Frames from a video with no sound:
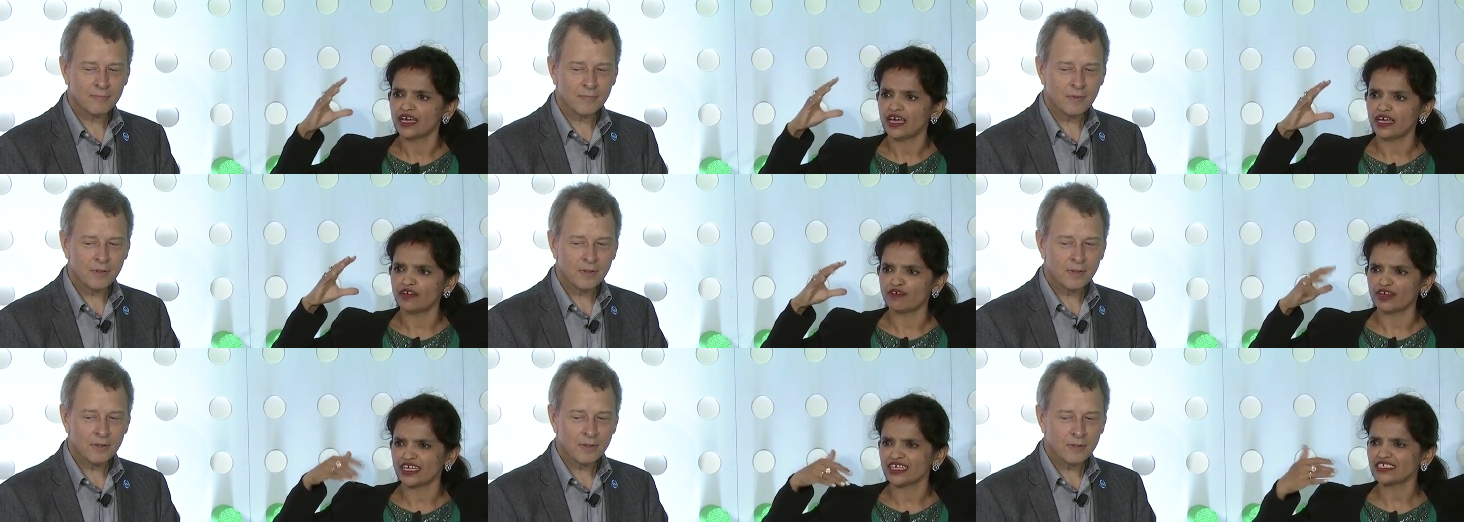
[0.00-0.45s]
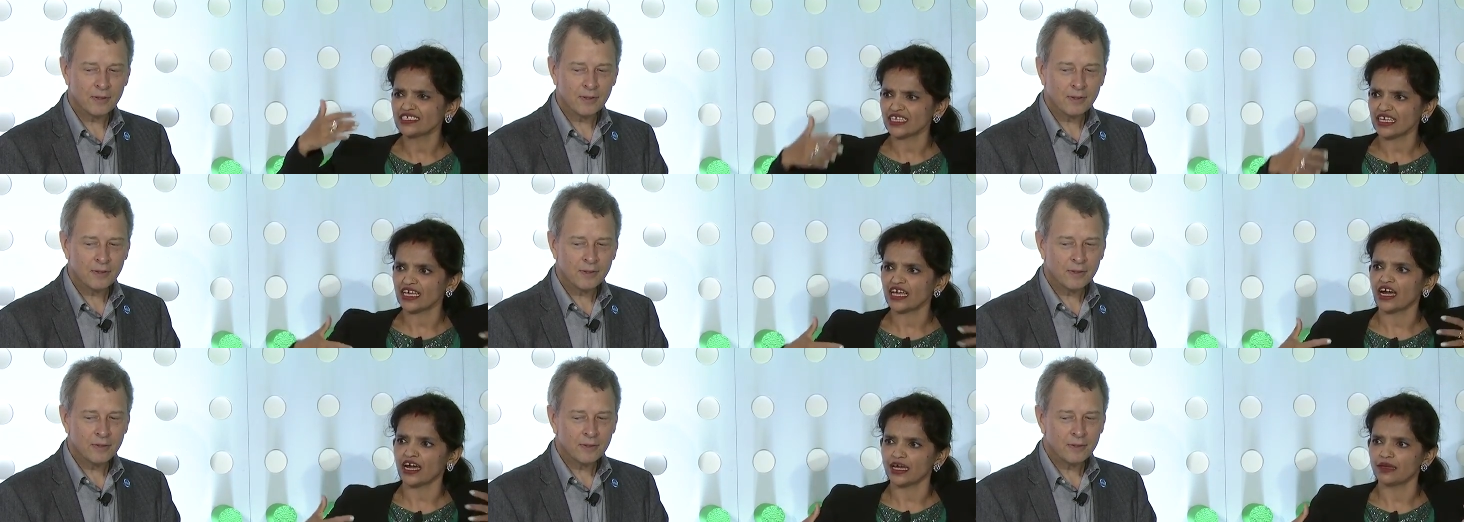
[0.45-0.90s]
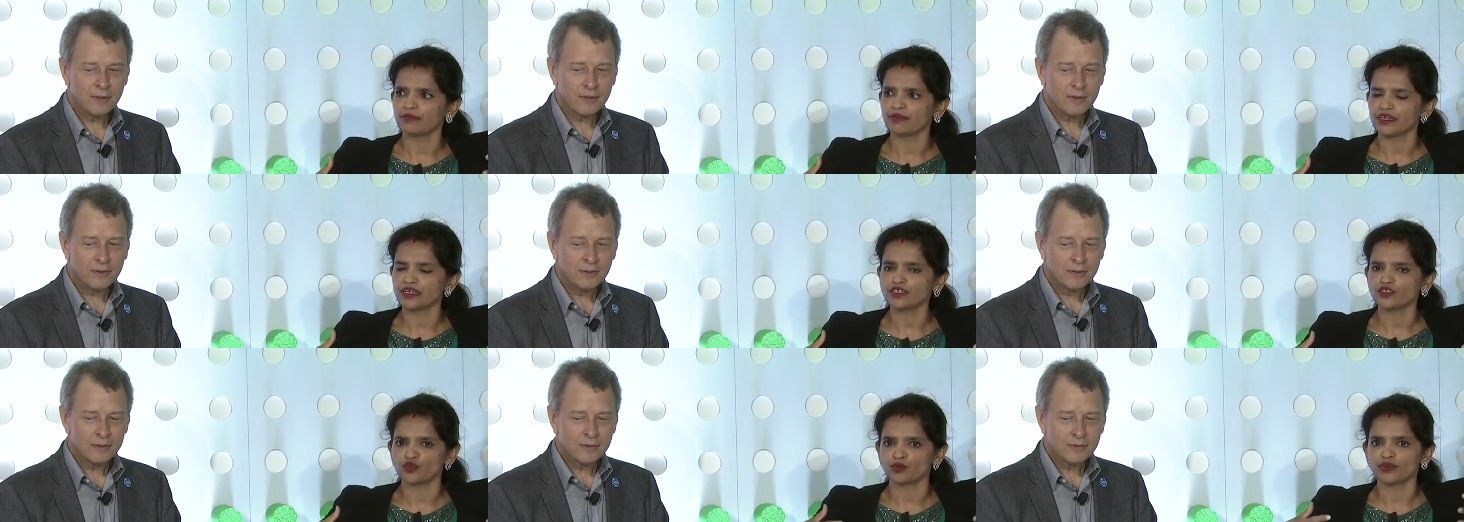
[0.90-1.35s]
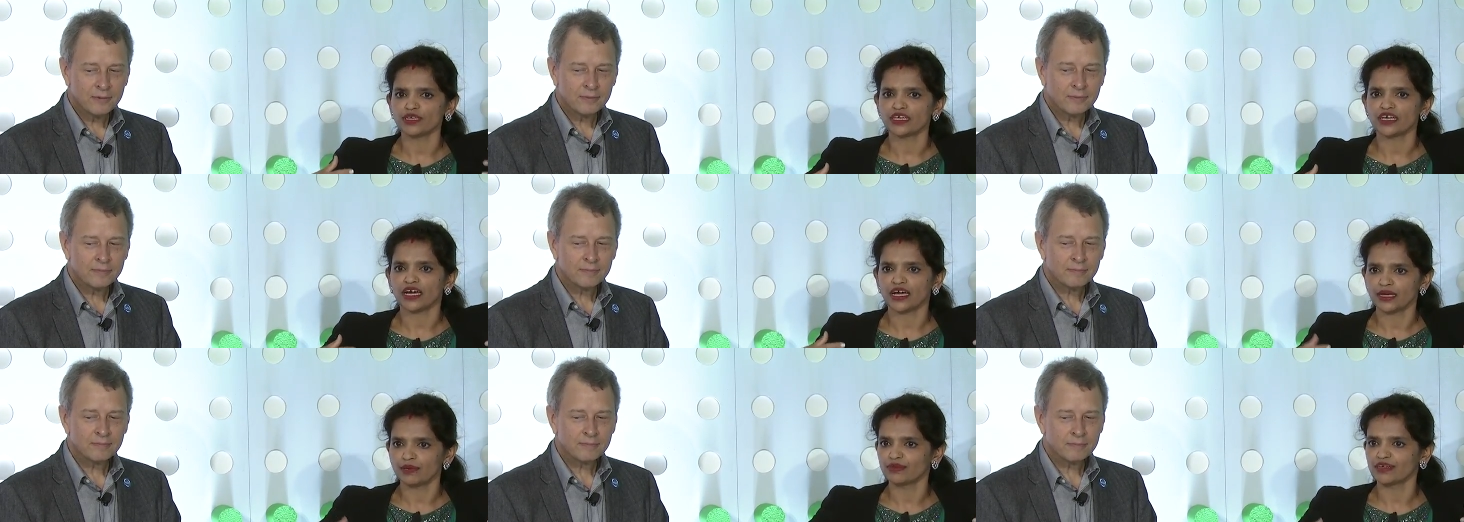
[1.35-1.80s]
Speaker 1: And when I say hybrid, to me,
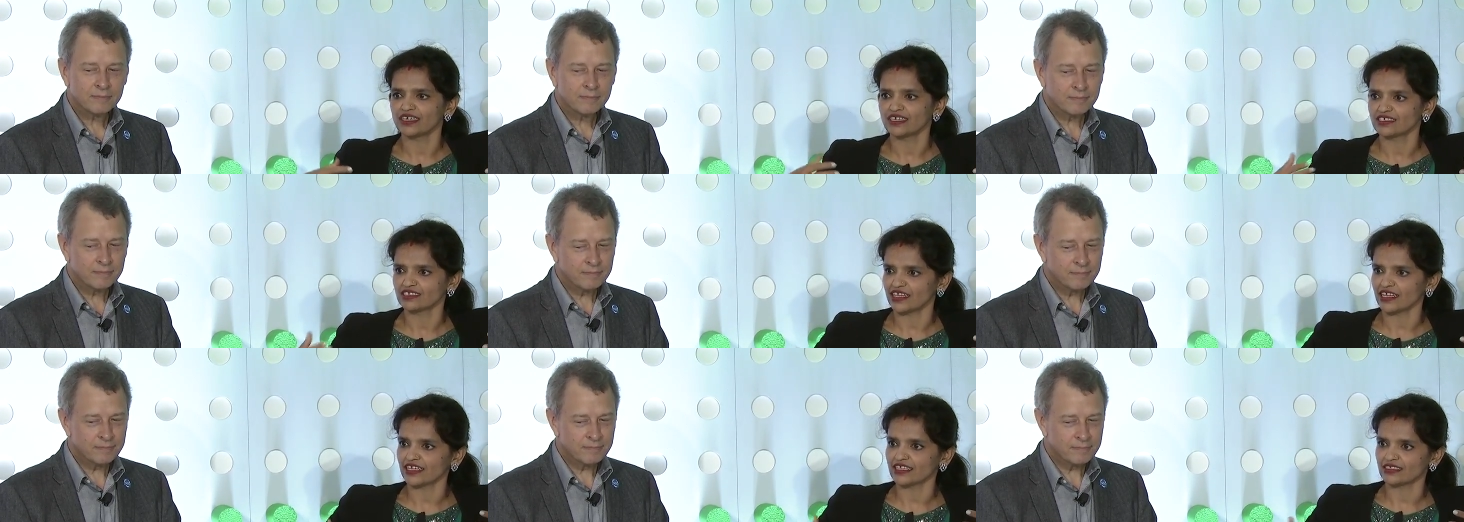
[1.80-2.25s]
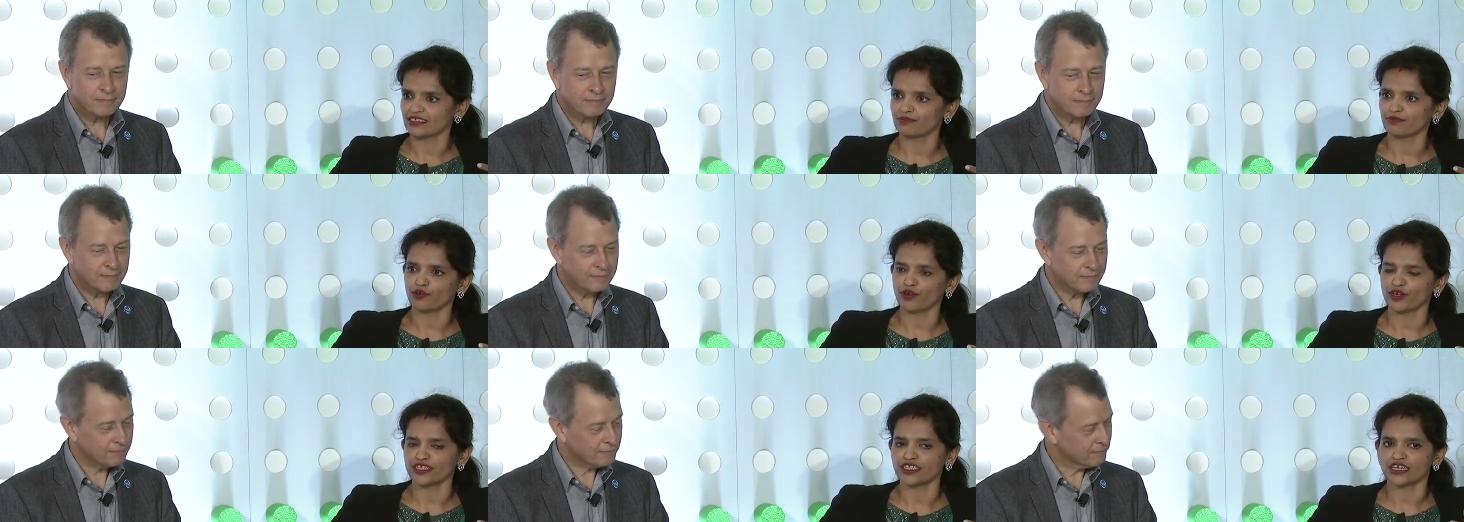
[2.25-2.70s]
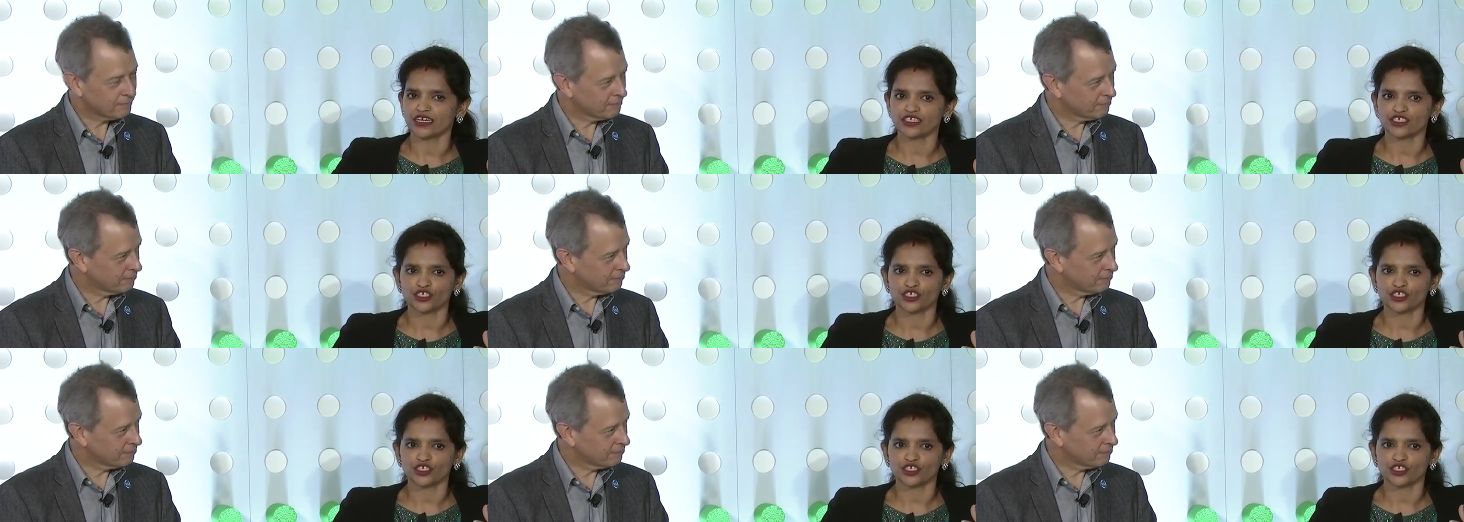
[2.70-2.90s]
hybrid is like the point that I